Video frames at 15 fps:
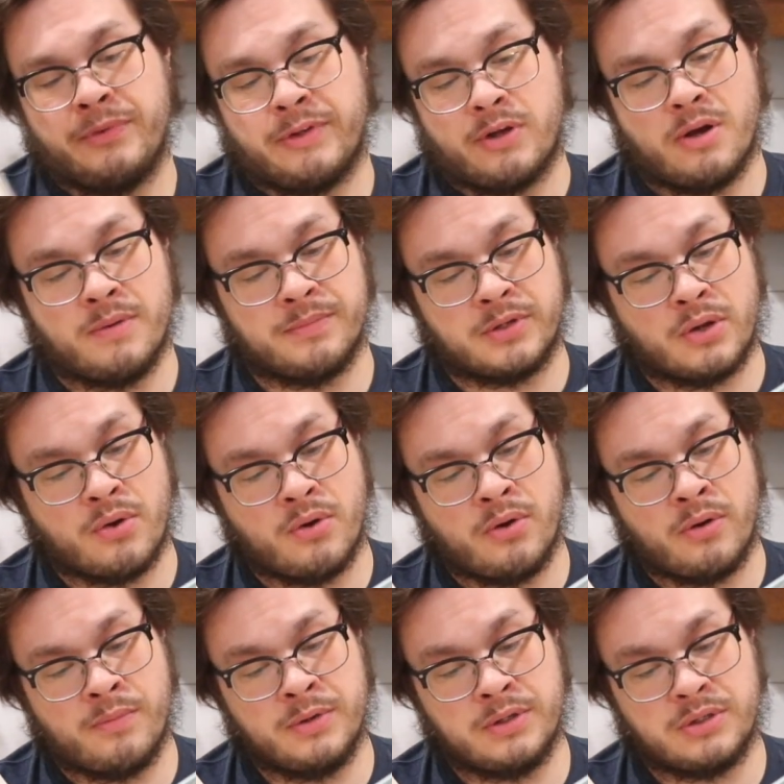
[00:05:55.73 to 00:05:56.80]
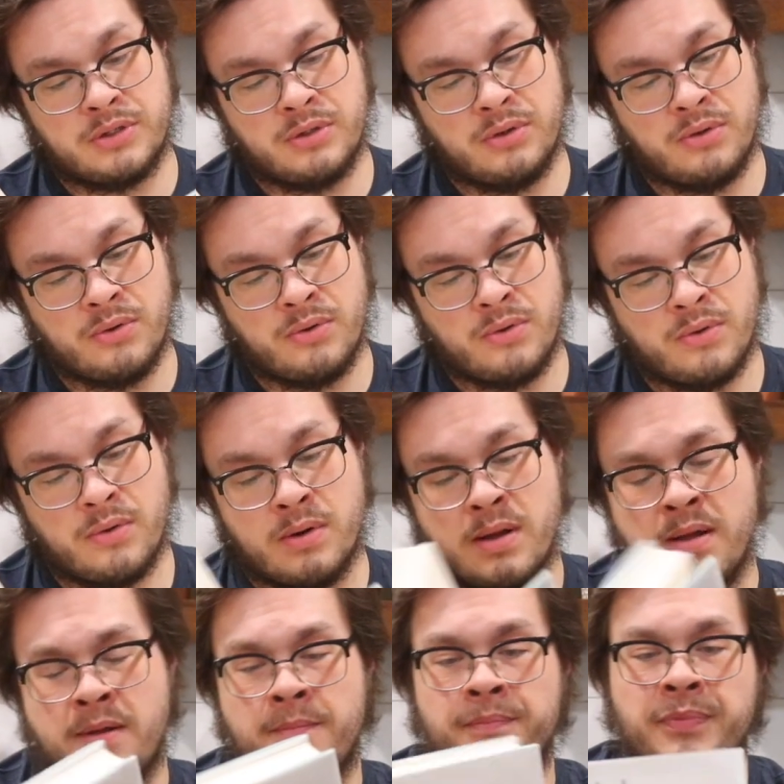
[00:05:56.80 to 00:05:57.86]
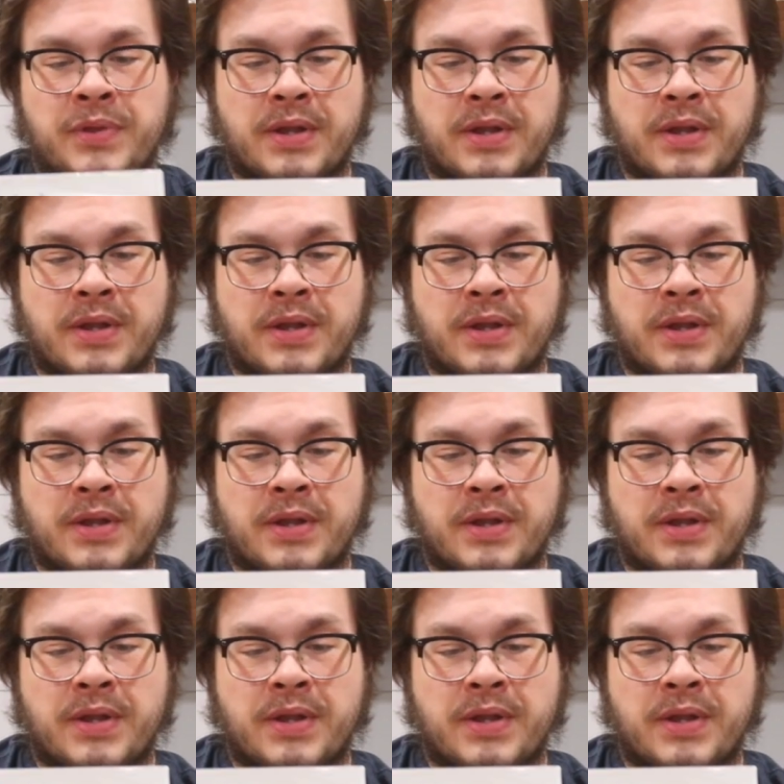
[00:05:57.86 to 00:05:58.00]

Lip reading: comes home to